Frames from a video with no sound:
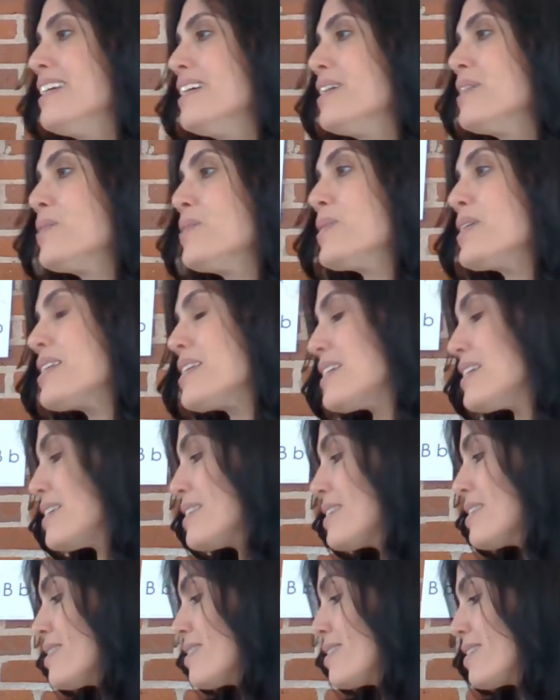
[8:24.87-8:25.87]
which
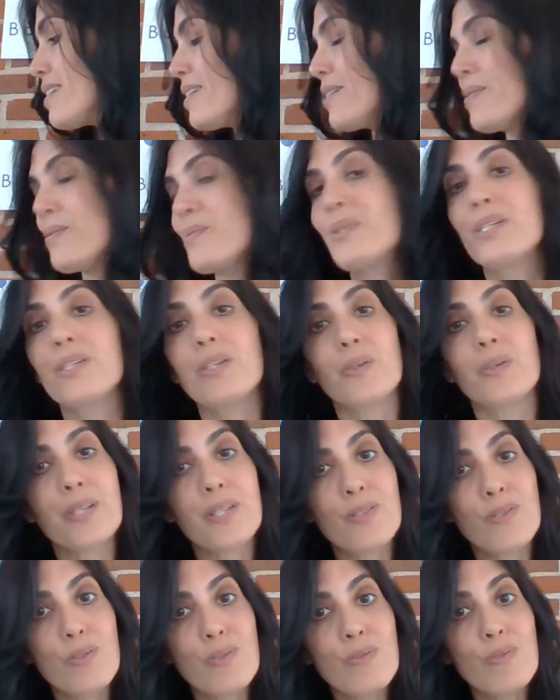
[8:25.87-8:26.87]
is we're going
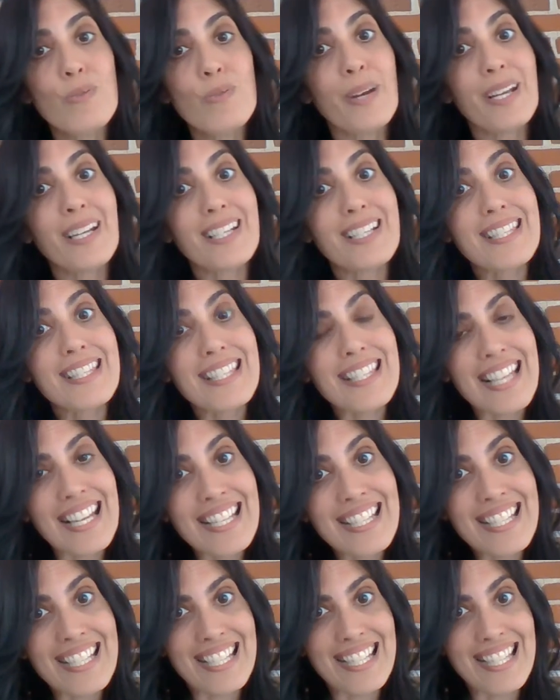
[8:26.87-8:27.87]
to write a
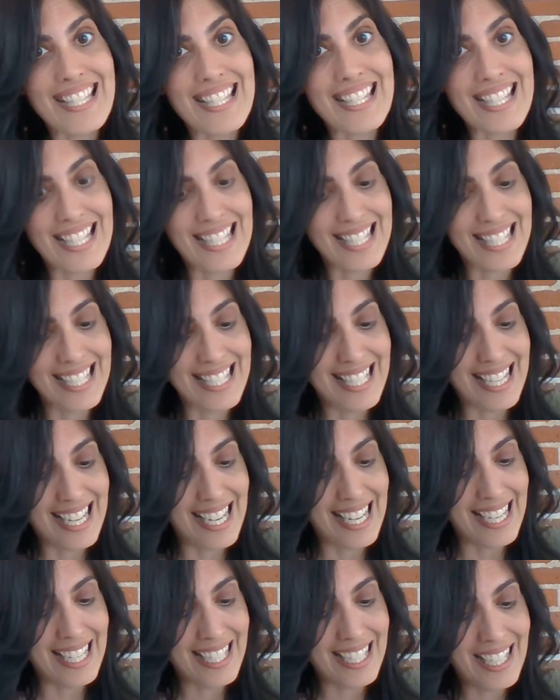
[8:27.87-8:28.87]
sentence today.
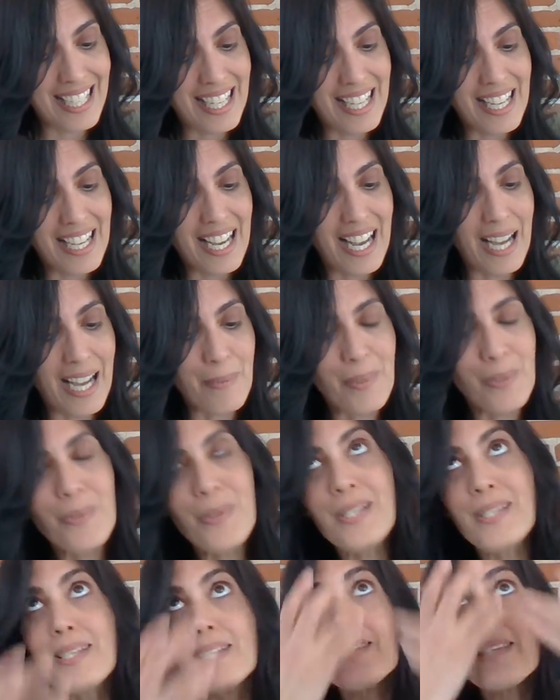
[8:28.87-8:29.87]
I'm going
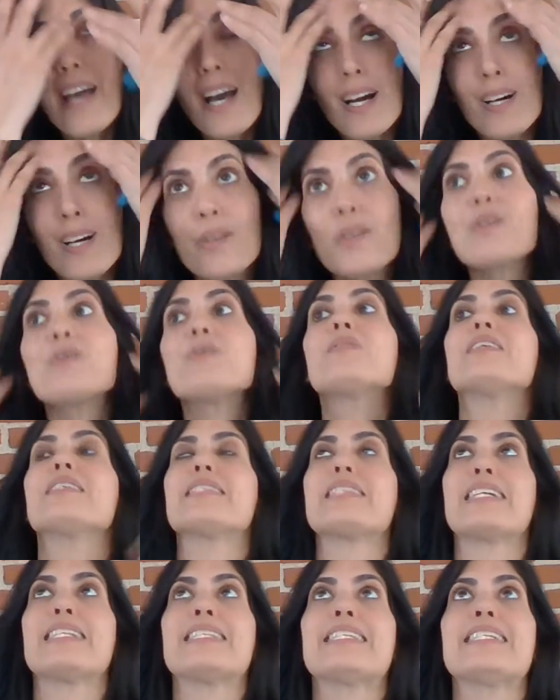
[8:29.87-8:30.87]
to tell you the
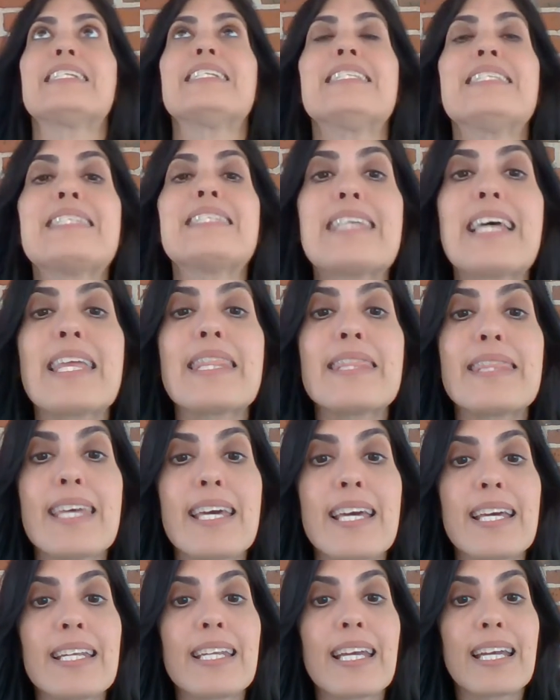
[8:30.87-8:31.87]
sentence, and
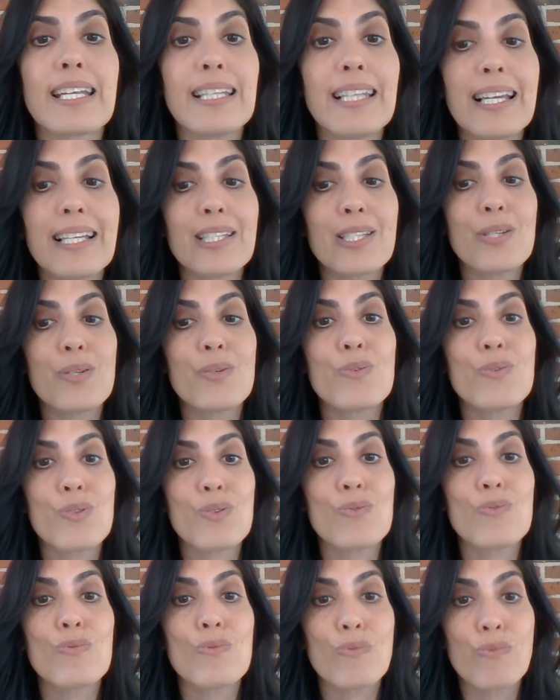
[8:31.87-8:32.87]
then I'd like you
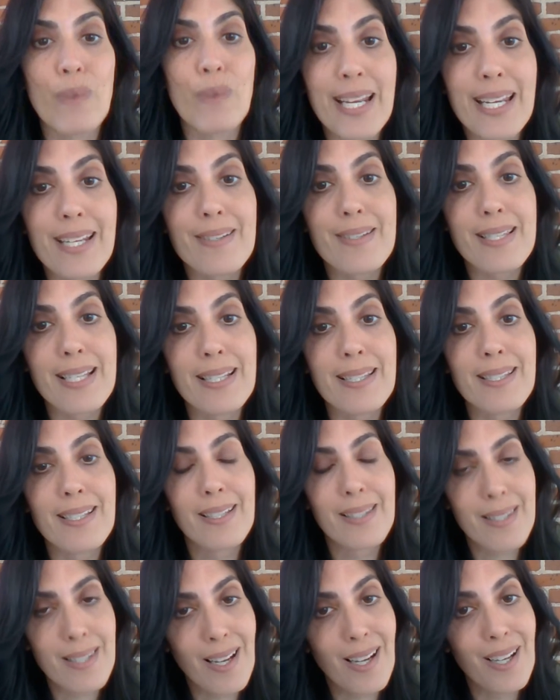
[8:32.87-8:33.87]
to write your sentence
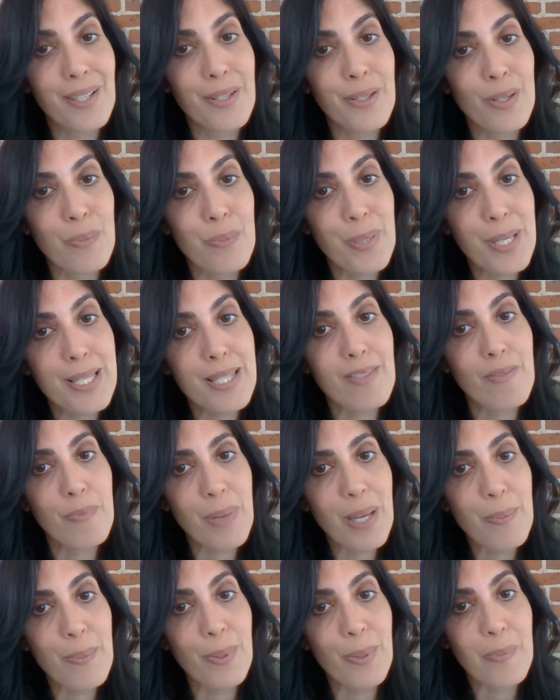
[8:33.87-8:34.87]
on your piece of
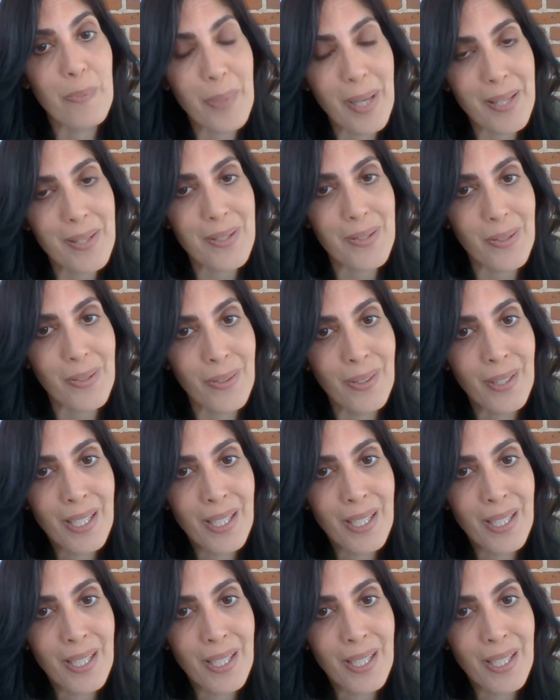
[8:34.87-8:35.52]
paper and pencil